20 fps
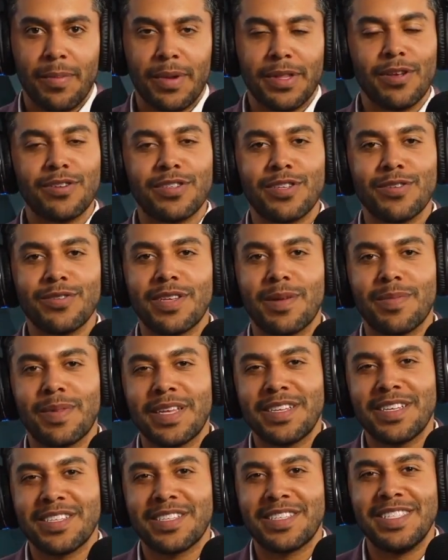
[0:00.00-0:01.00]
But there's still
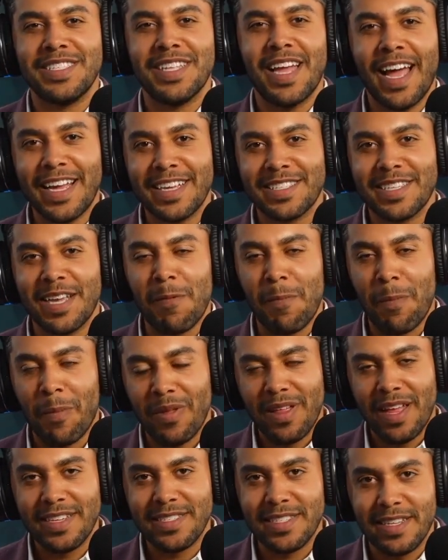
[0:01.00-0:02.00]
something just nice and
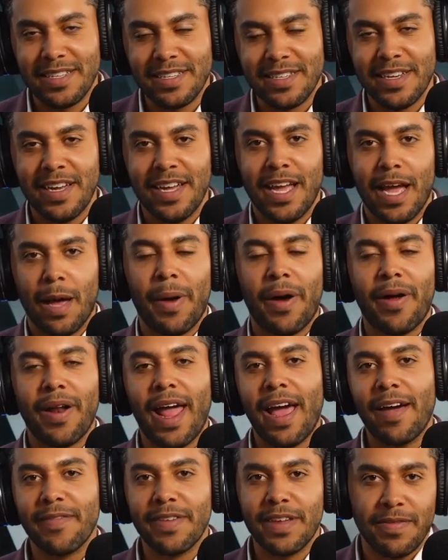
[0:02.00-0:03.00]
pleasant about
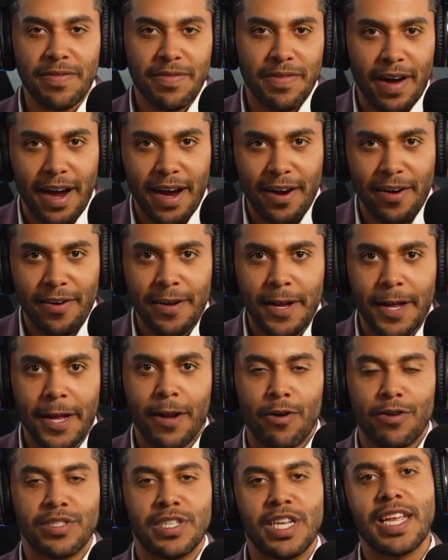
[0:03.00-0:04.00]
having a fire
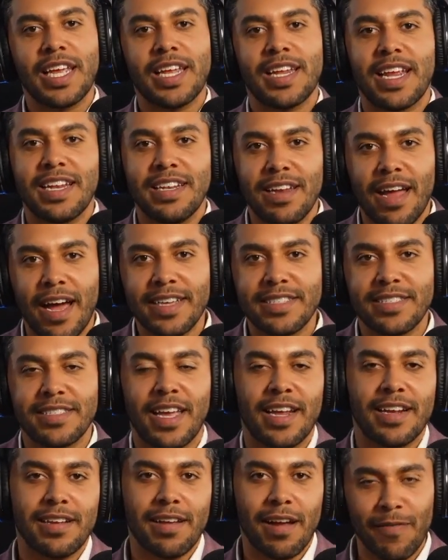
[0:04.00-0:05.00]
or sitting in a nice
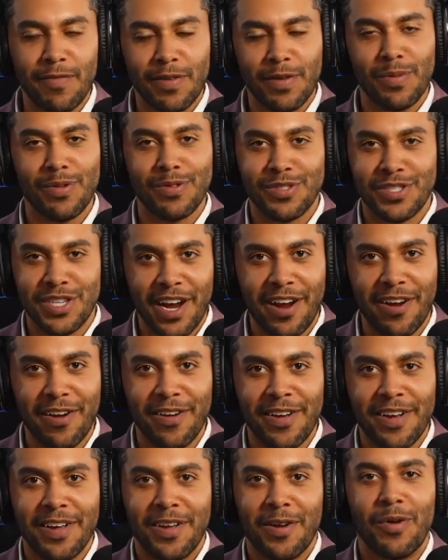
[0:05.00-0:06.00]
and comfortable
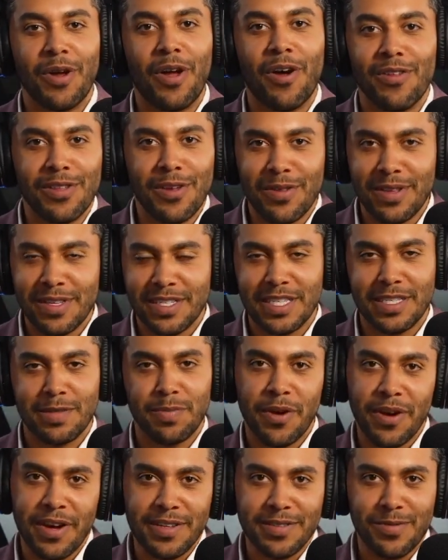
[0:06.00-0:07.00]
chair. We all know this
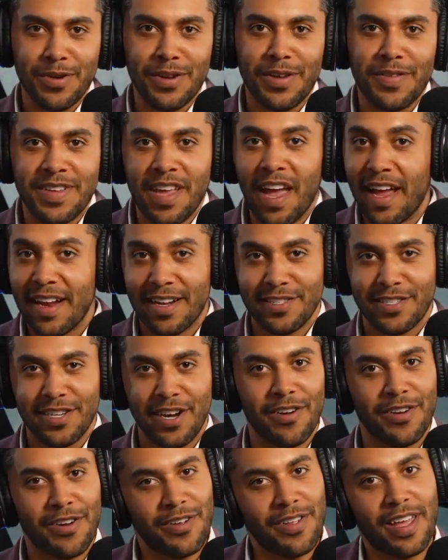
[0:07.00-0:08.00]
experience where you've sat in a
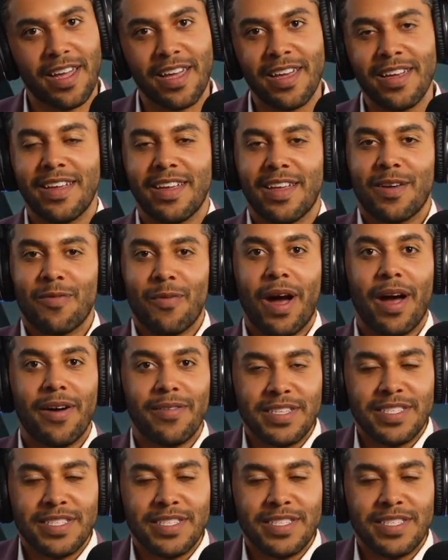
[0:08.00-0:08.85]
chair and you're like, wow,